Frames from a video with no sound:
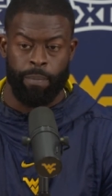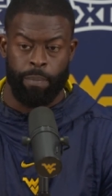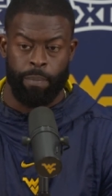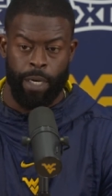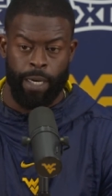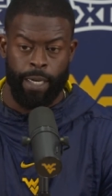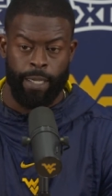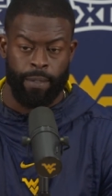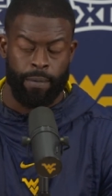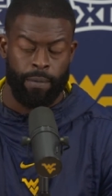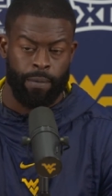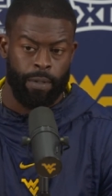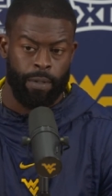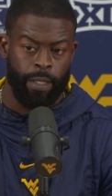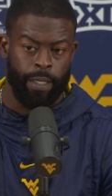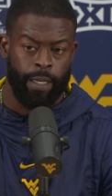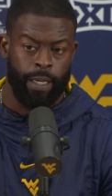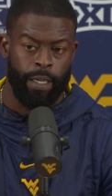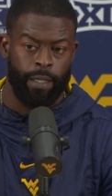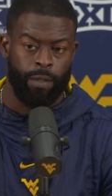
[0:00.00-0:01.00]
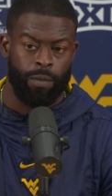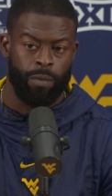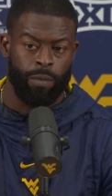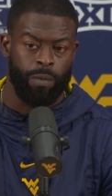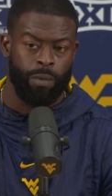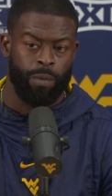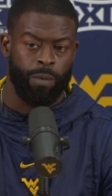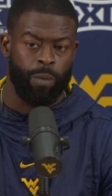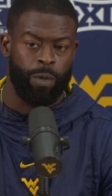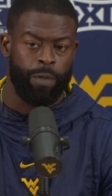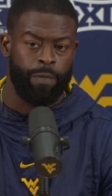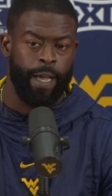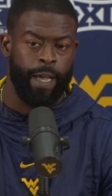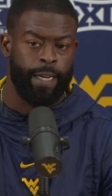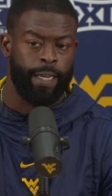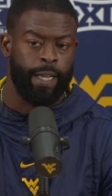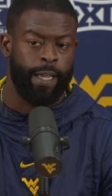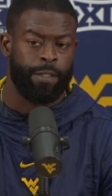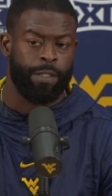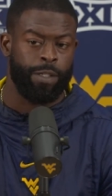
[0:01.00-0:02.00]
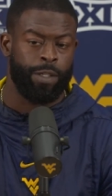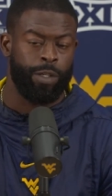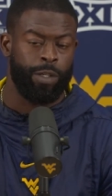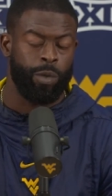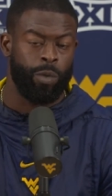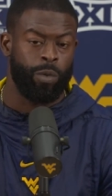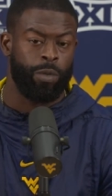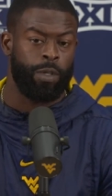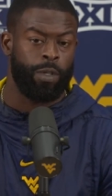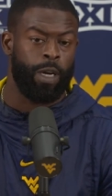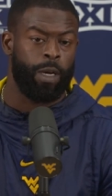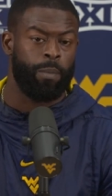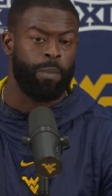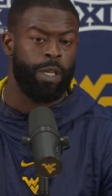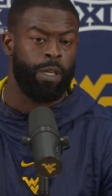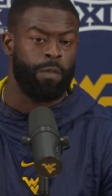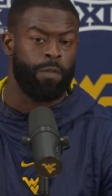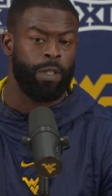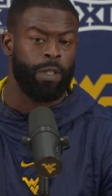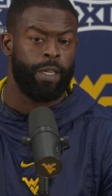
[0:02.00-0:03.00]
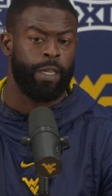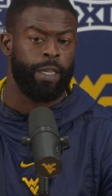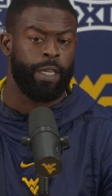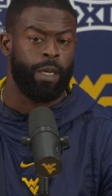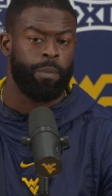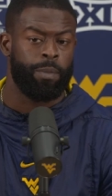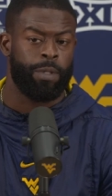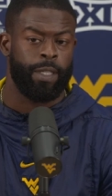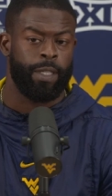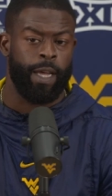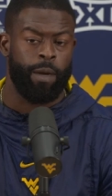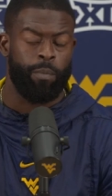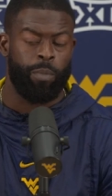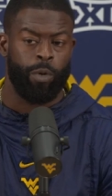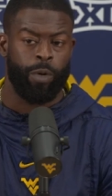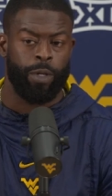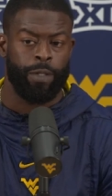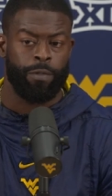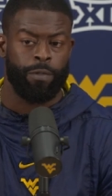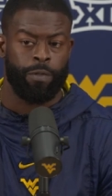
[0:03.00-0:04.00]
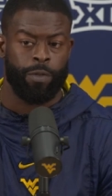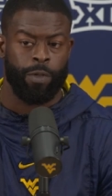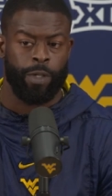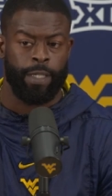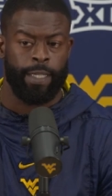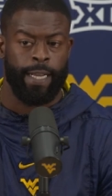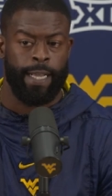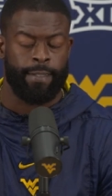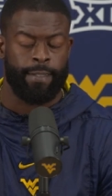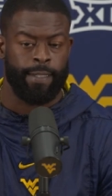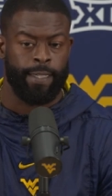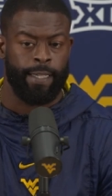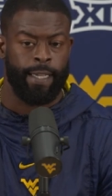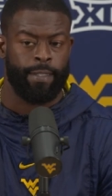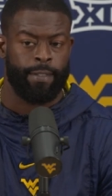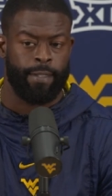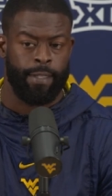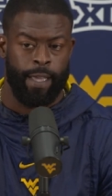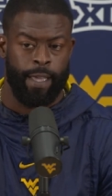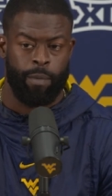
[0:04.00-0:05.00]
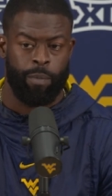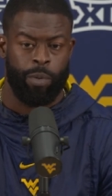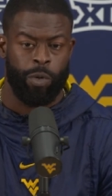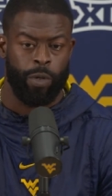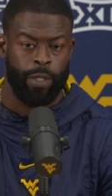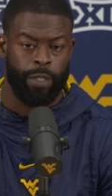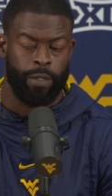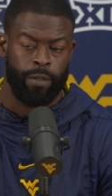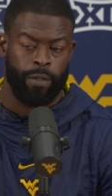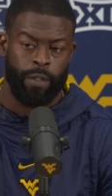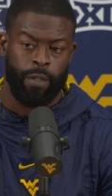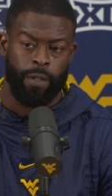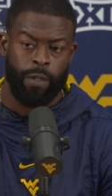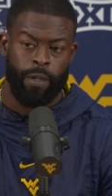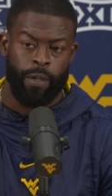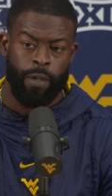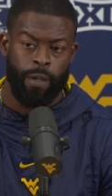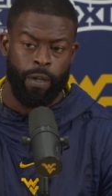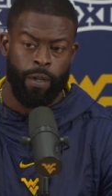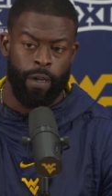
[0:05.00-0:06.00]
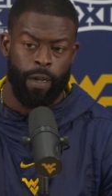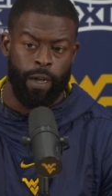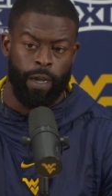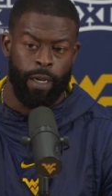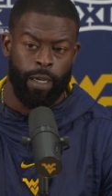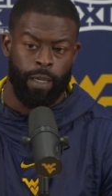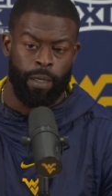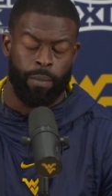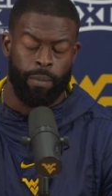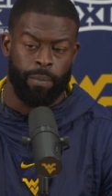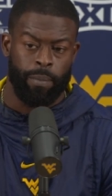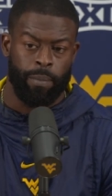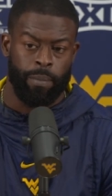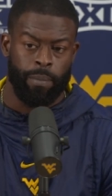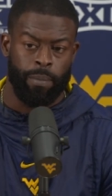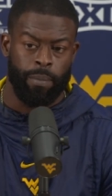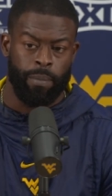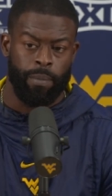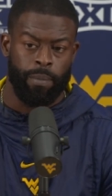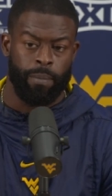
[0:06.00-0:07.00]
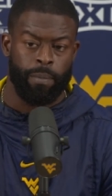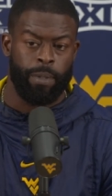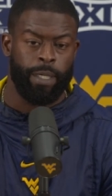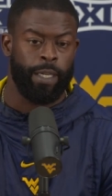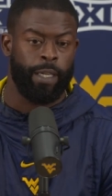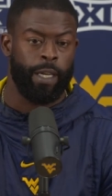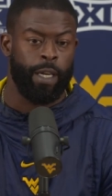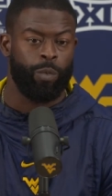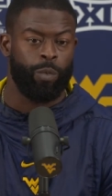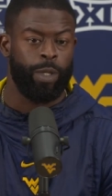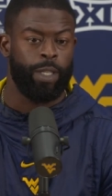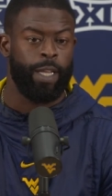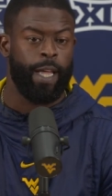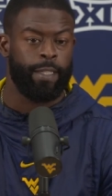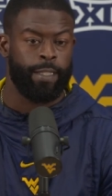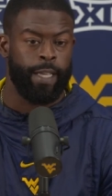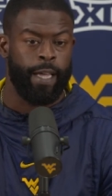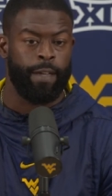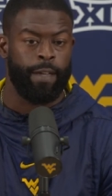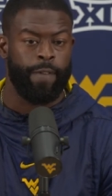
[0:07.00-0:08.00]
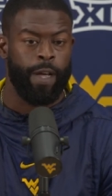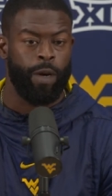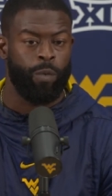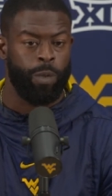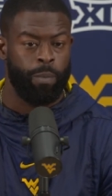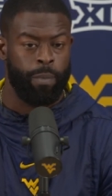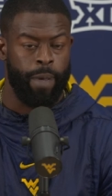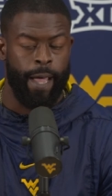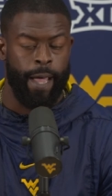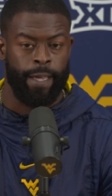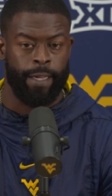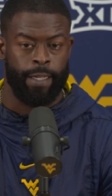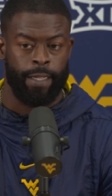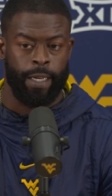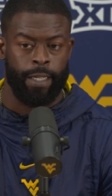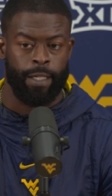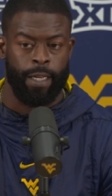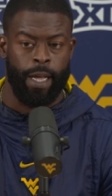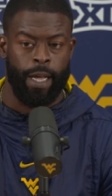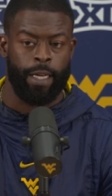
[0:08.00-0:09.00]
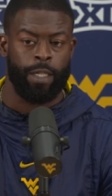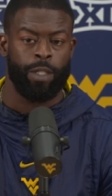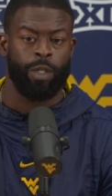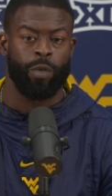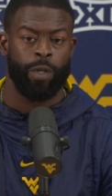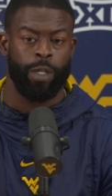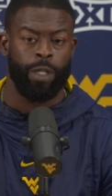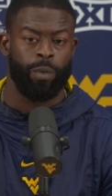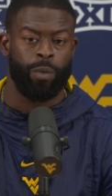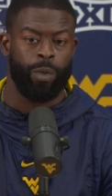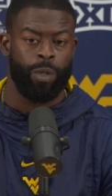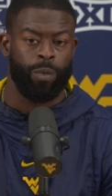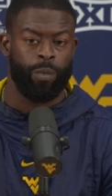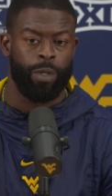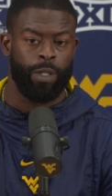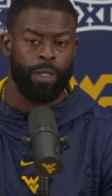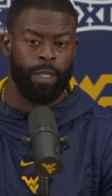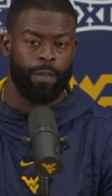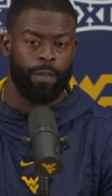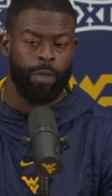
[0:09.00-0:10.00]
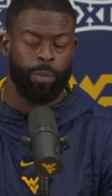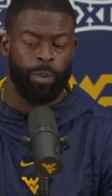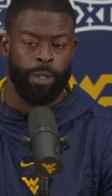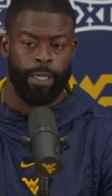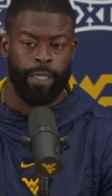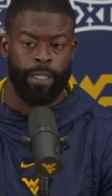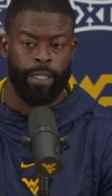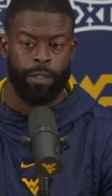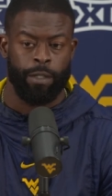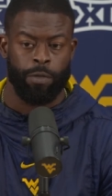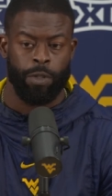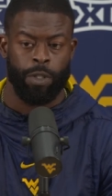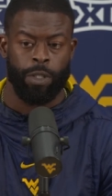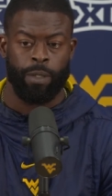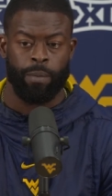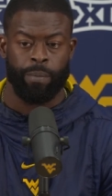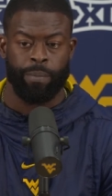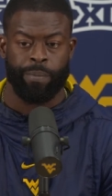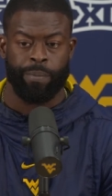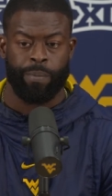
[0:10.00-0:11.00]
But, again, we've got to execute even leading up to that point for it not to get to that point. But, again, we'd like to have that one back, and I'd agree. We'd love to play it differently.